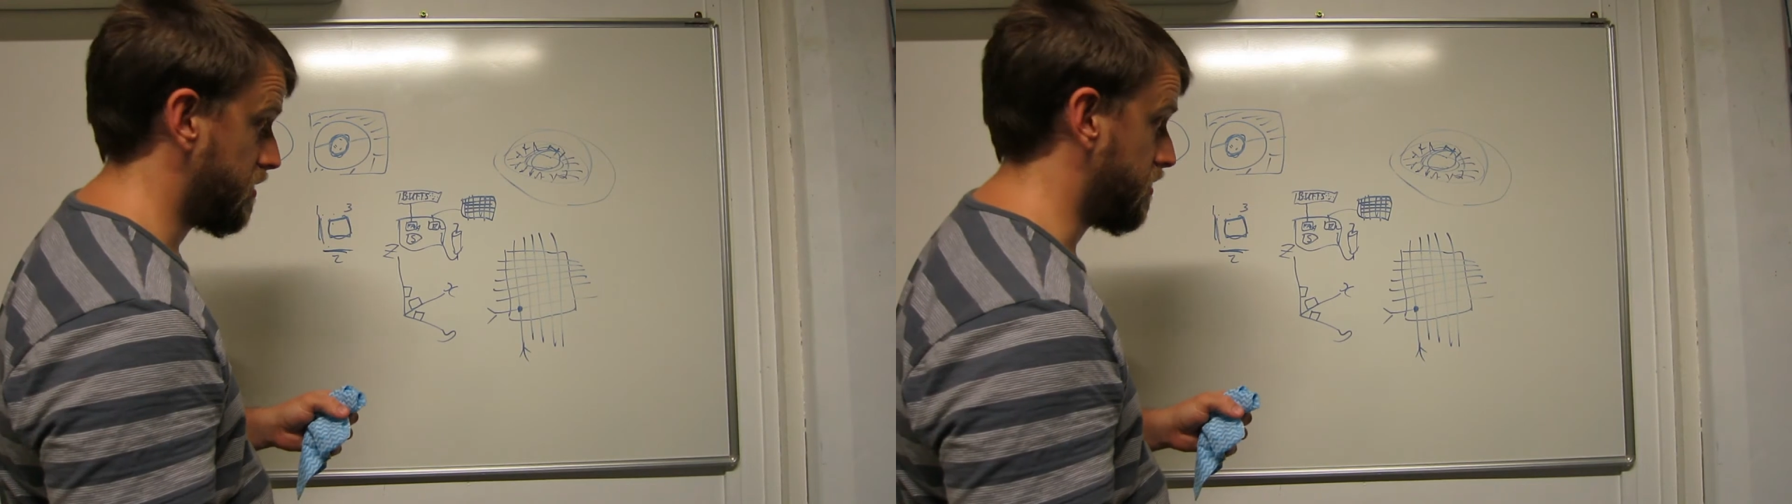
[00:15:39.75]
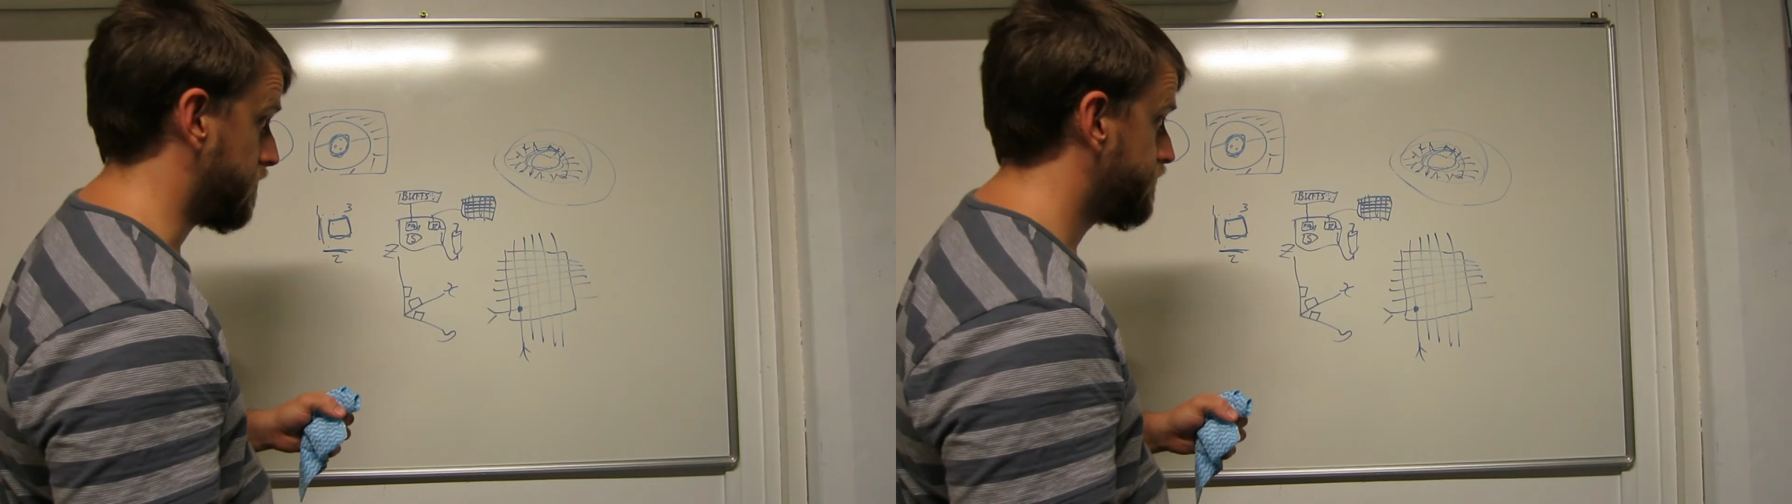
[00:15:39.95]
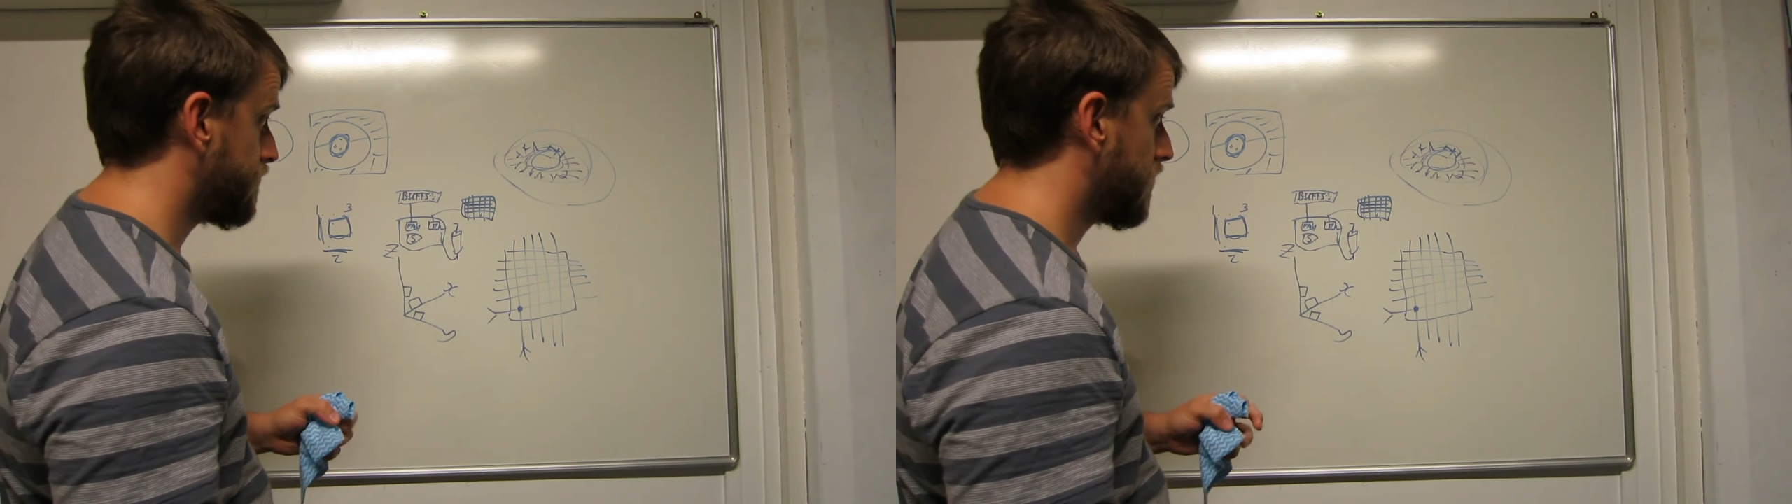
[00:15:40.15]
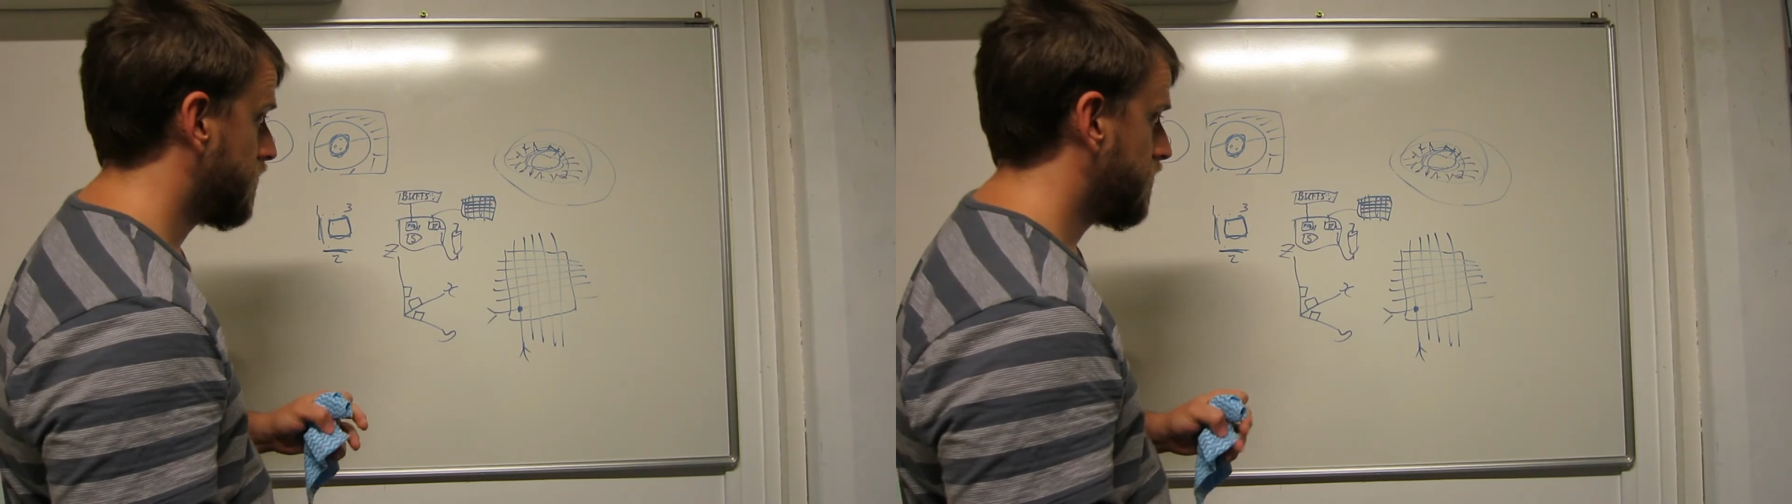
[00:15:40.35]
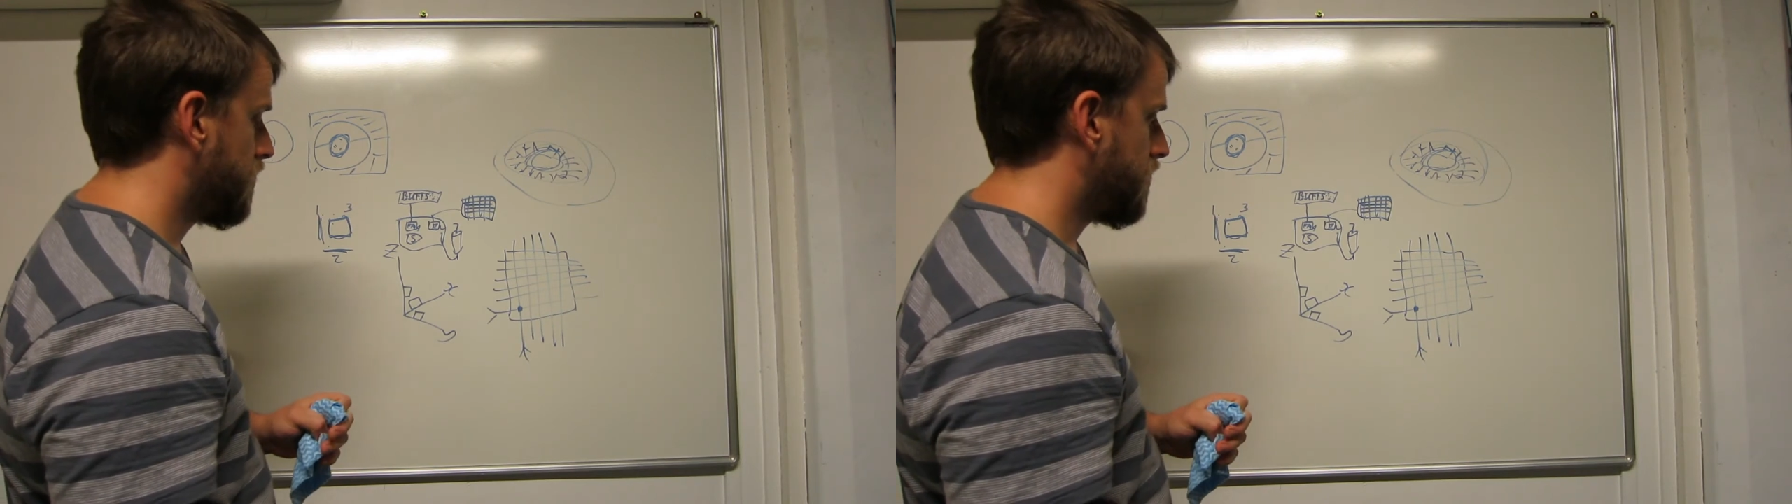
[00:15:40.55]

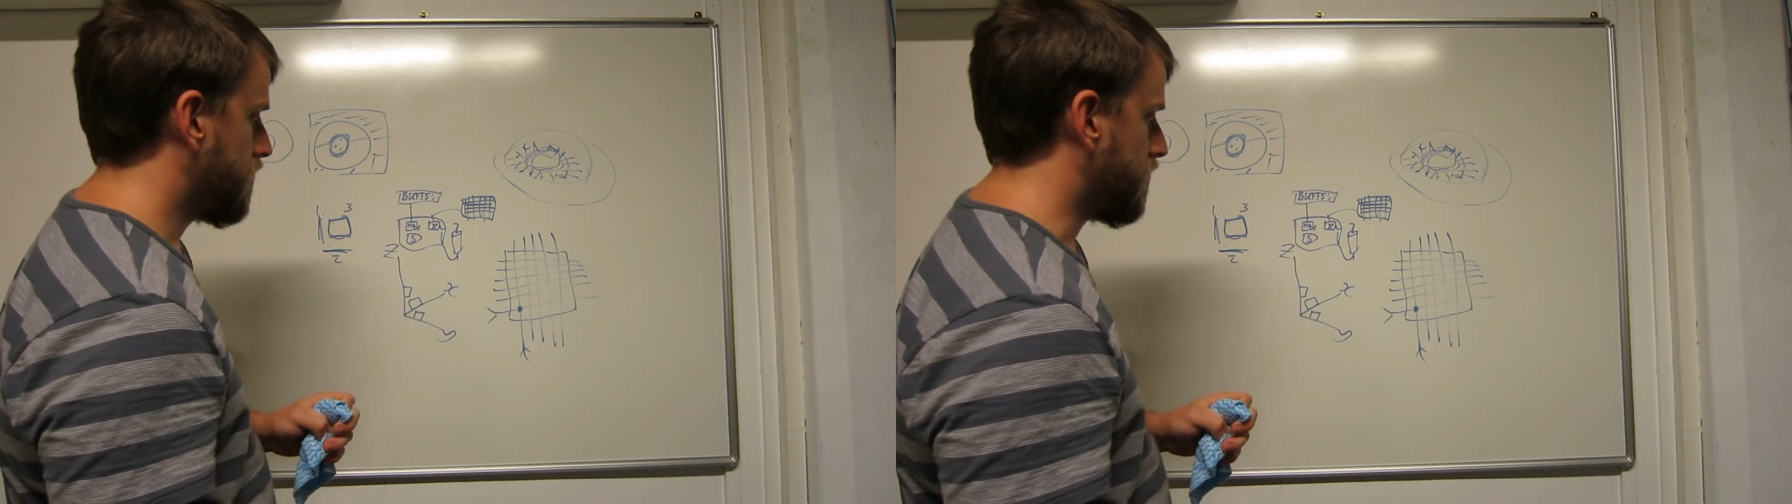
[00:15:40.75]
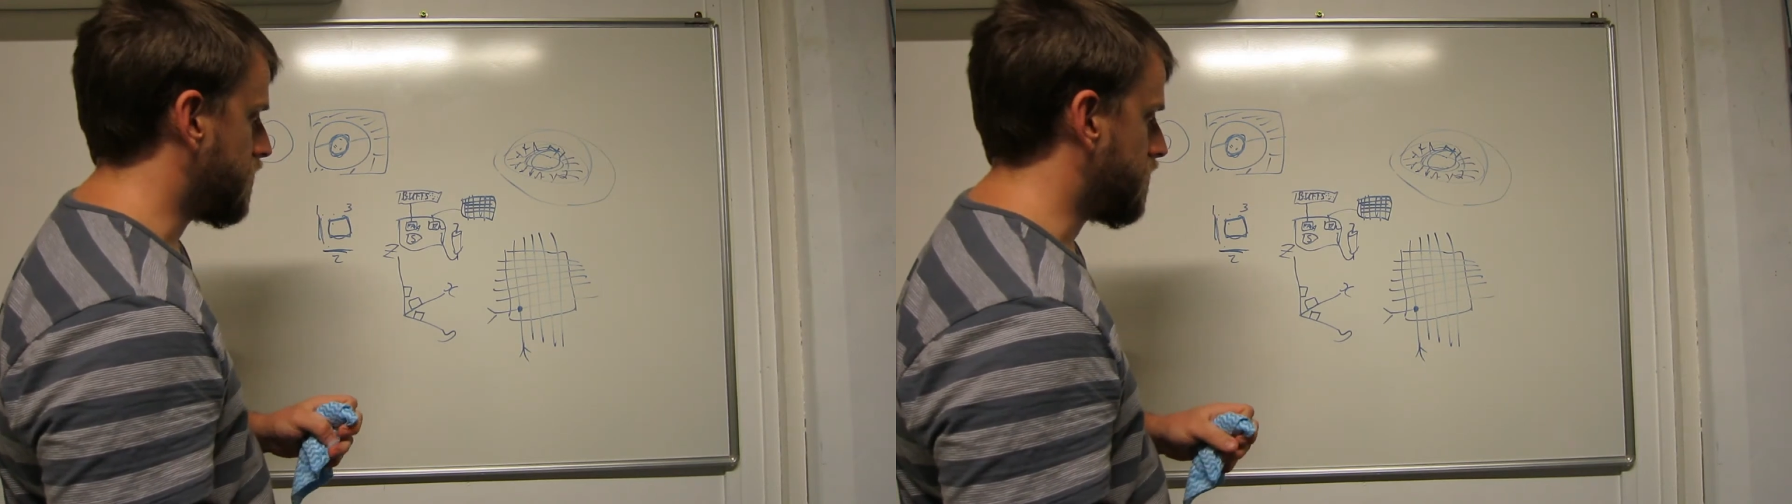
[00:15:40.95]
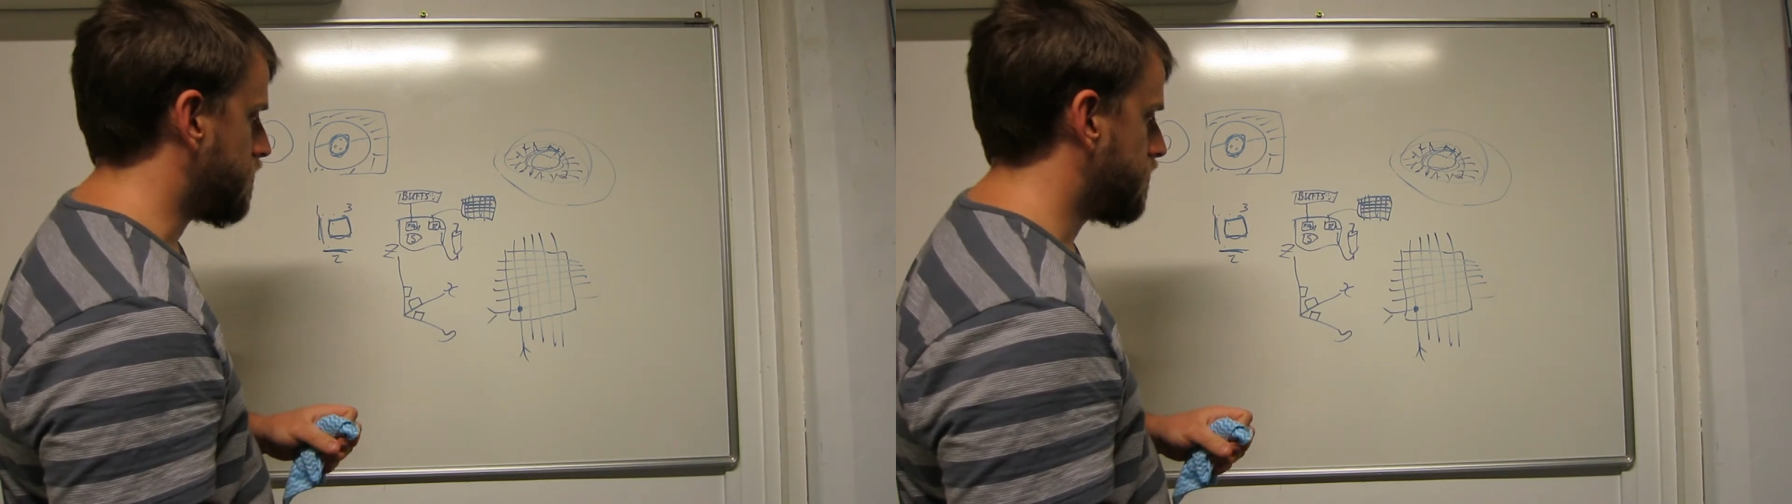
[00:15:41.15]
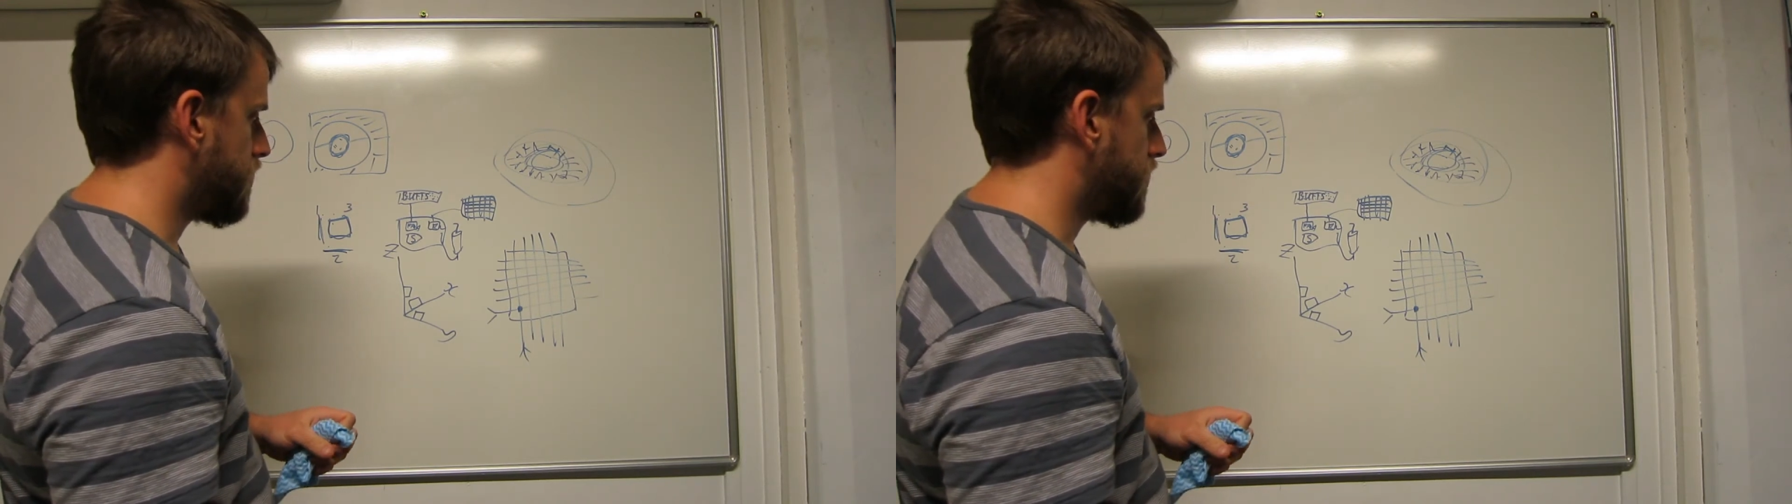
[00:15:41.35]
know.